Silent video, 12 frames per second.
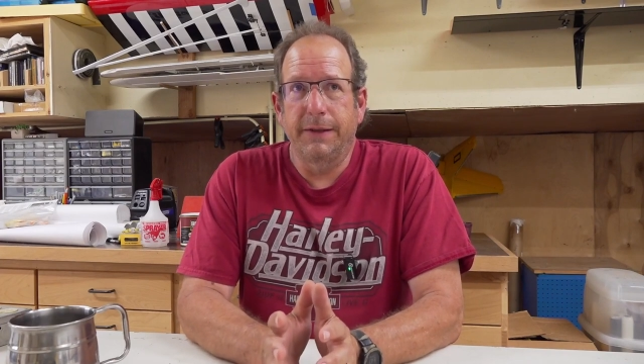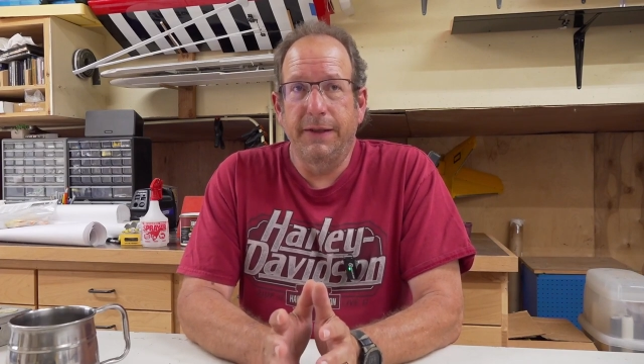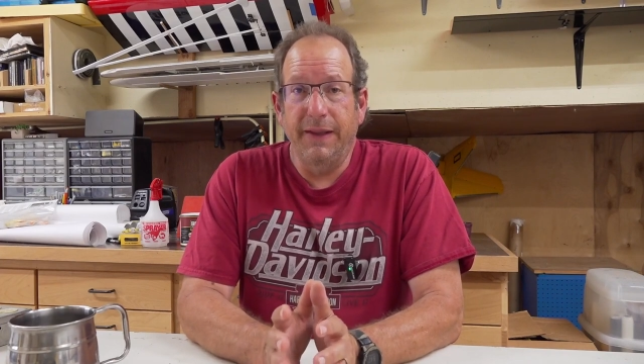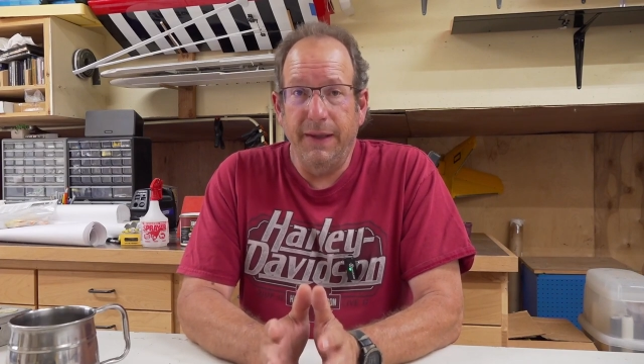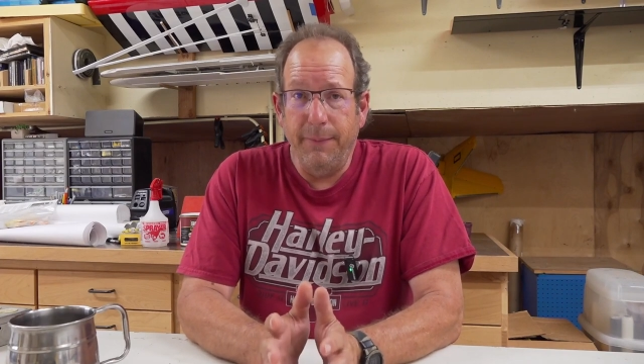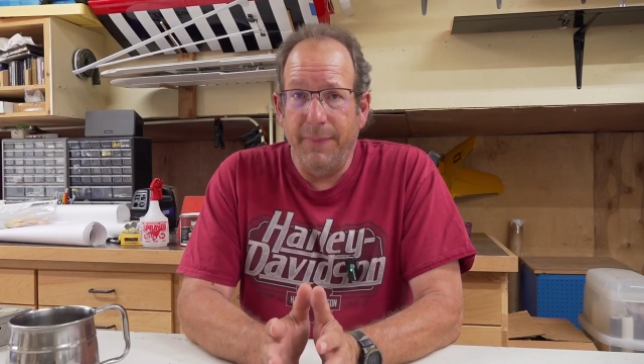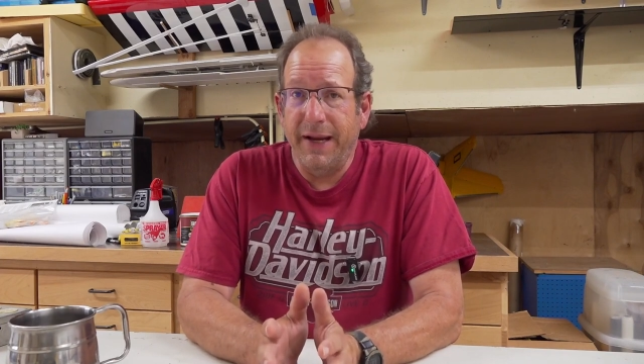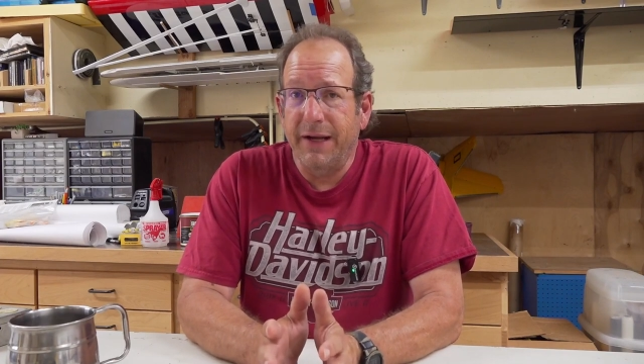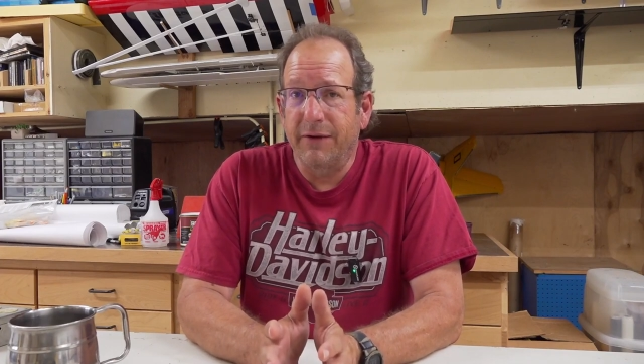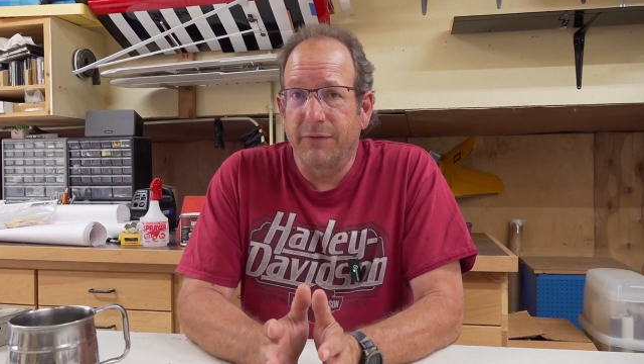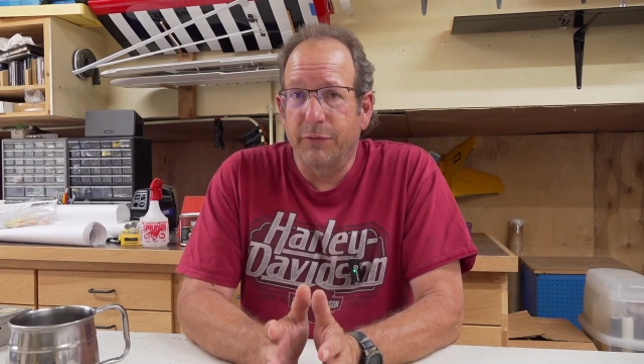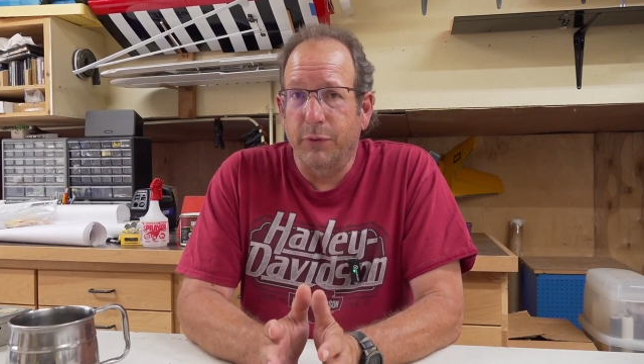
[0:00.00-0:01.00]
the
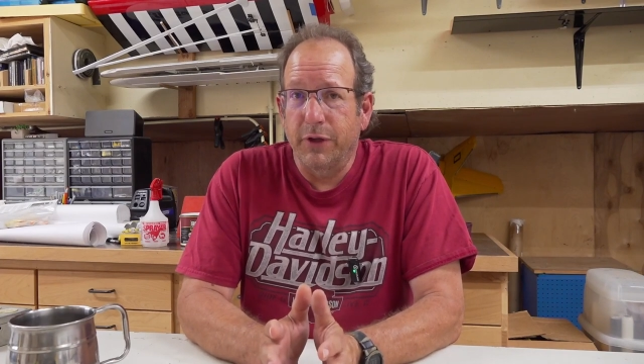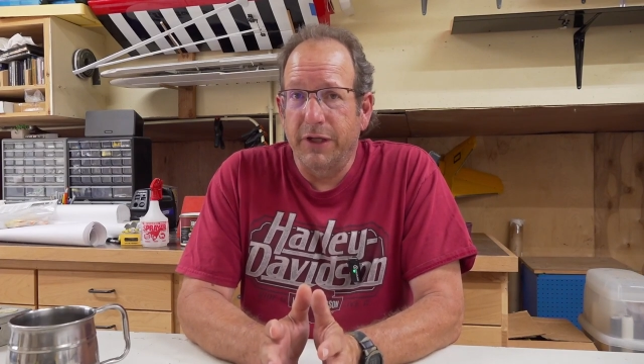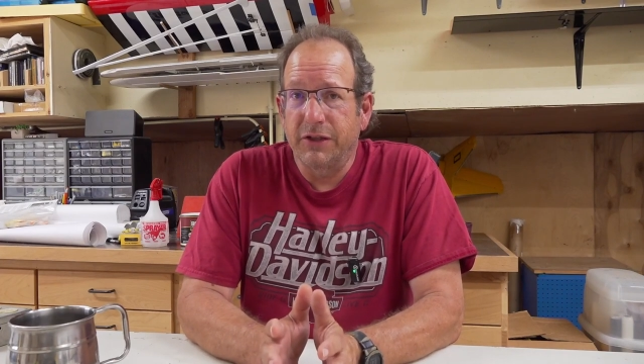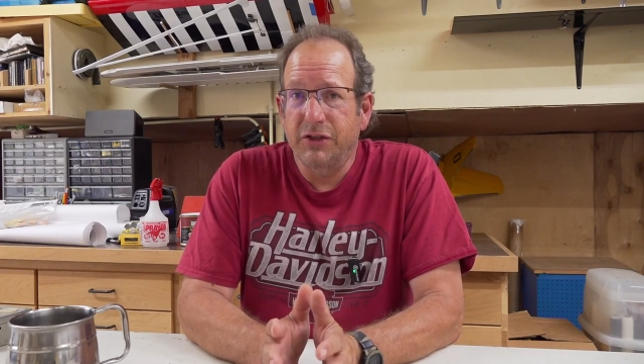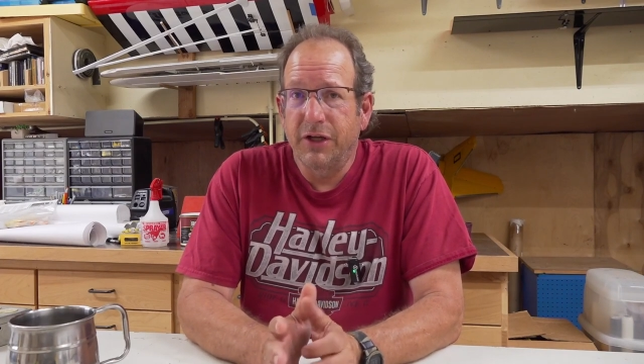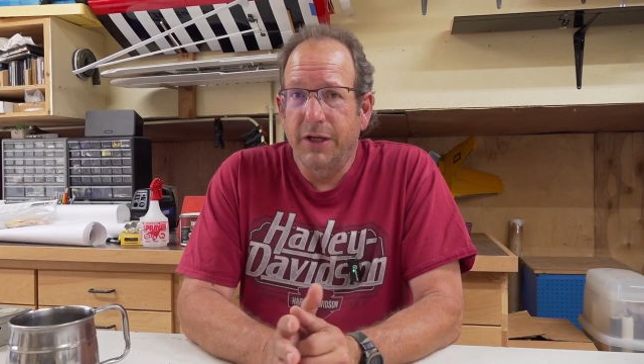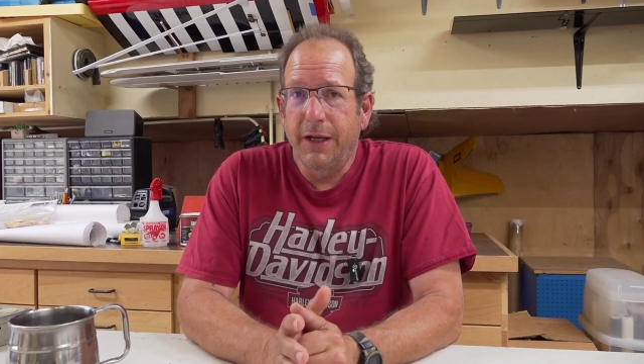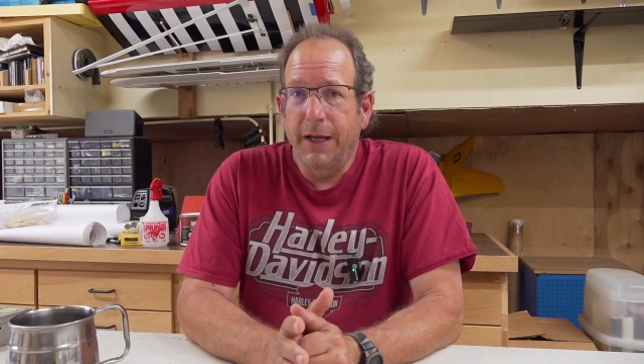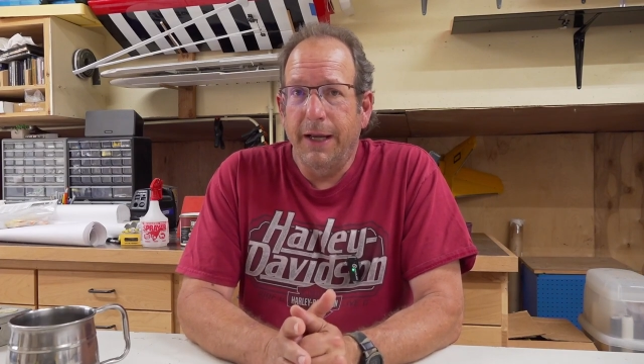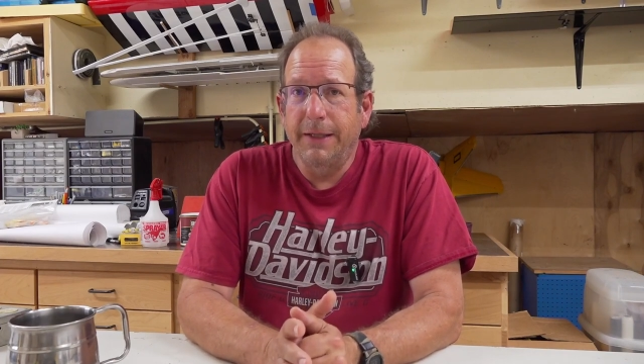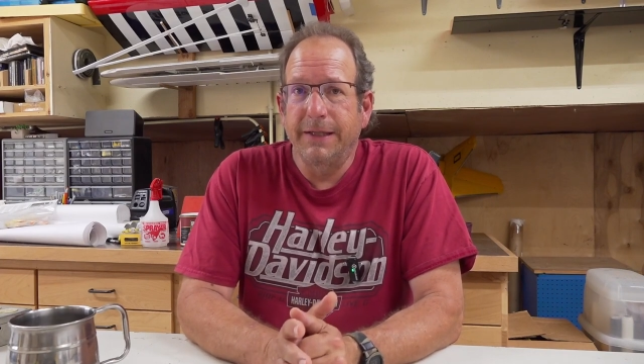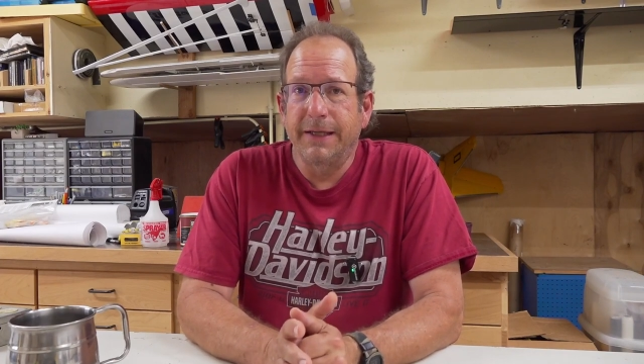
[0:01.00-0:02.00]
maiden voyage.
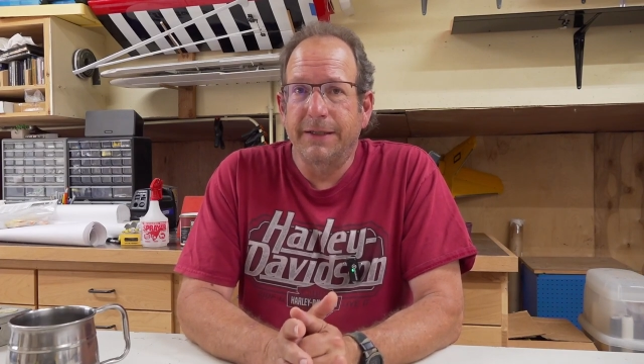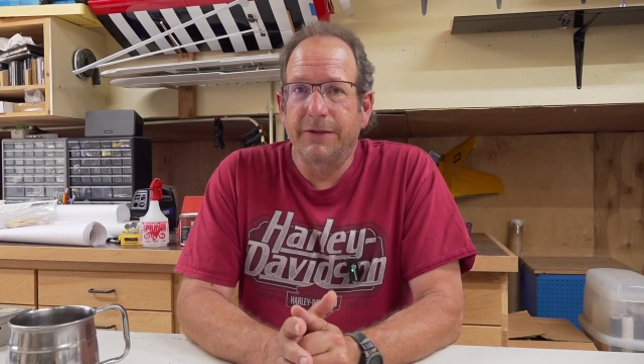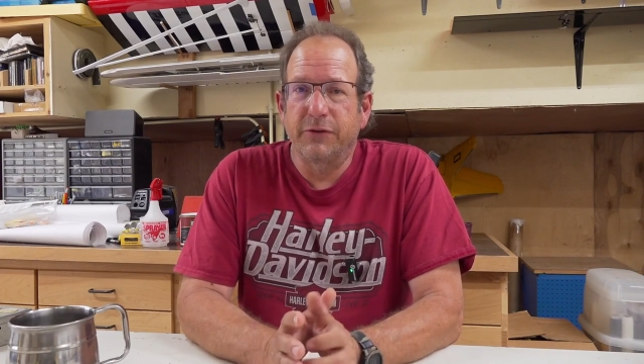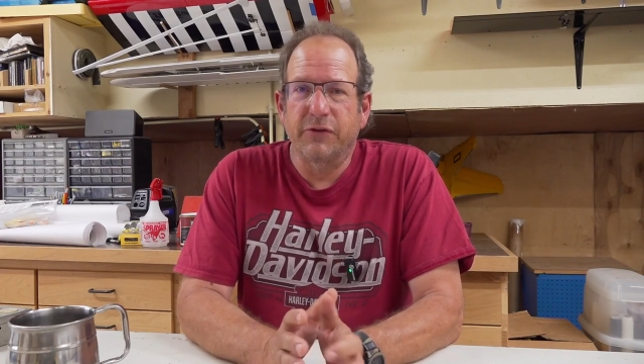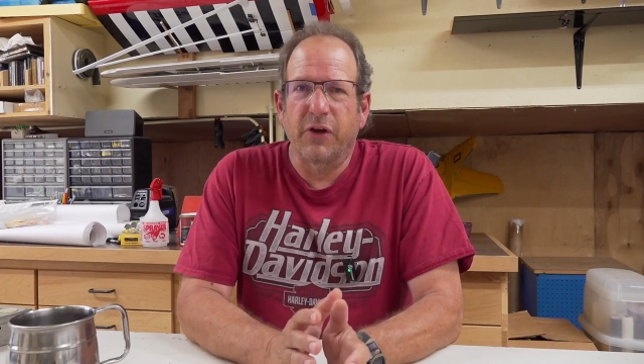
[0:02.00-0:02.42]
And then there's